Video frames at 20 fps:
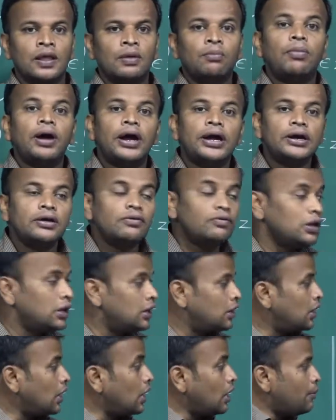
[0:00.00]
But
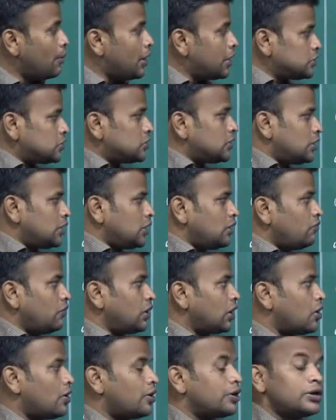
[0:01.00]
in imaginary, we
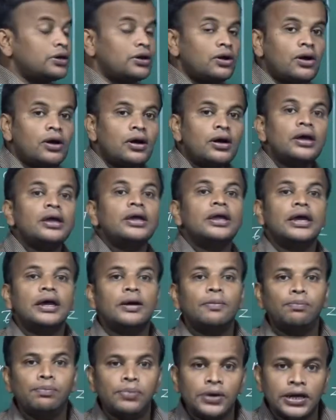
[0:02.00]
can't draw
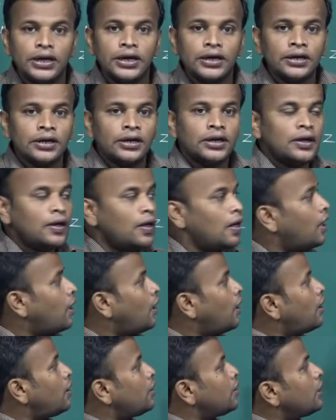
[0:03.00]
a plane
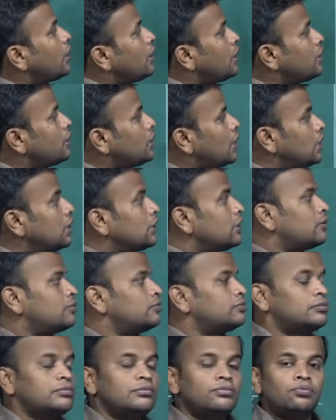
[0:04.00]
or a diagram.
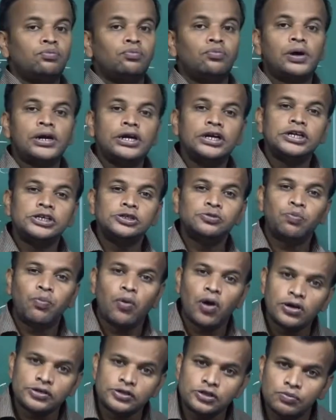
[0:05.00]
But it is
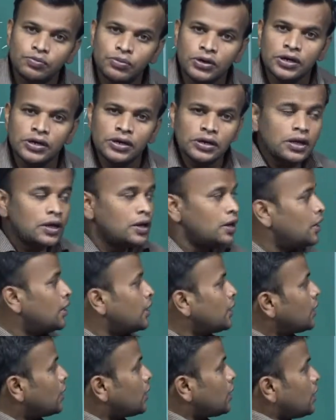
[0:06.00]
possible
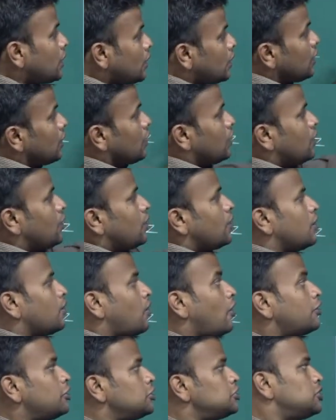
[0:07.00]
in a
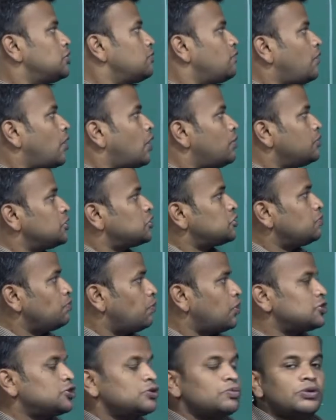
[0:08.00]
Cartesian form is
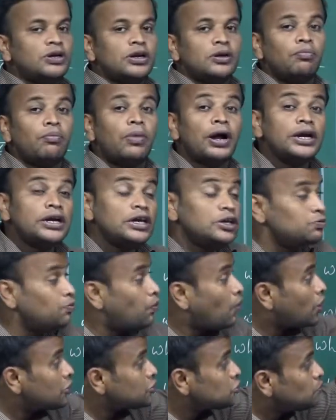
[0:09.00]
impossible. But it is
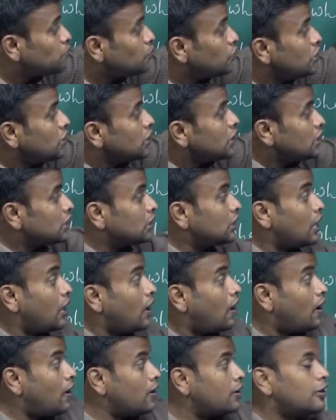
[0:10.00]
possible in the
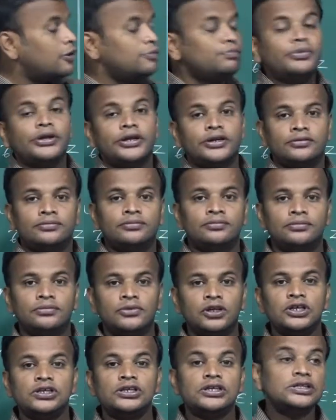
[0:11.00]
organ plane.
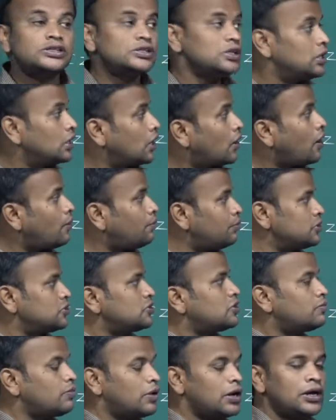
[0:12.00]
It is in complex
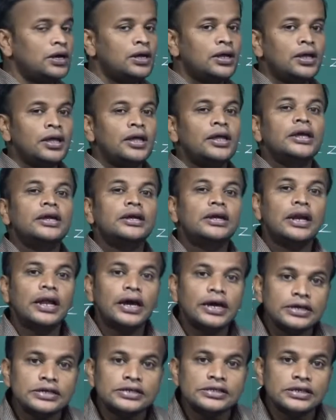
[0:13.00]
number. It
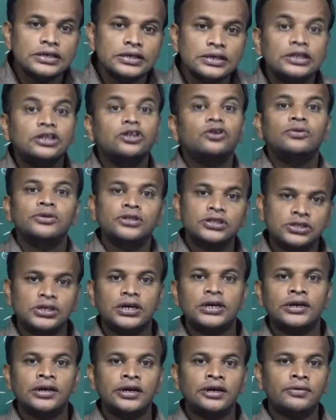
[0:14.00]
lies in 12th
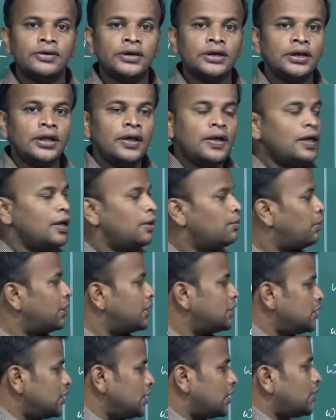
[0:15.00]
standard level.
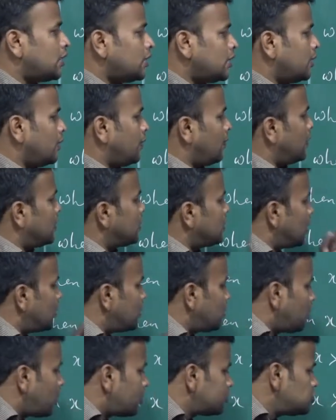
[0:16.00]
But here, the
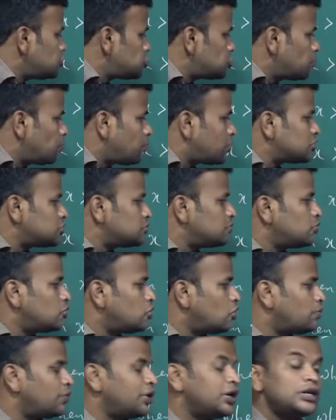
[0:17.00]
largest possible
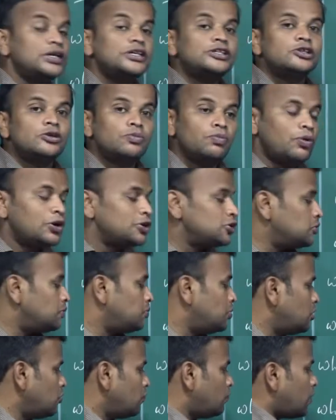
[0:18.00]
domain is
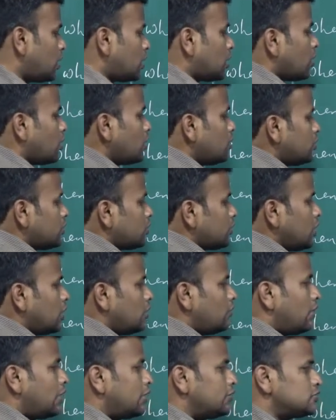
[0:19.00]
impossible for all real
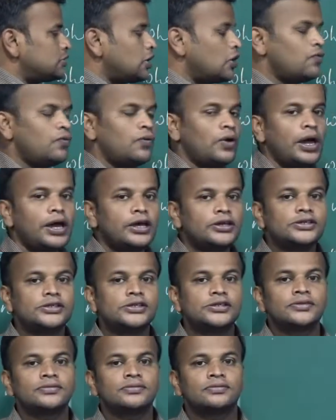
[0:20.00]
values of x.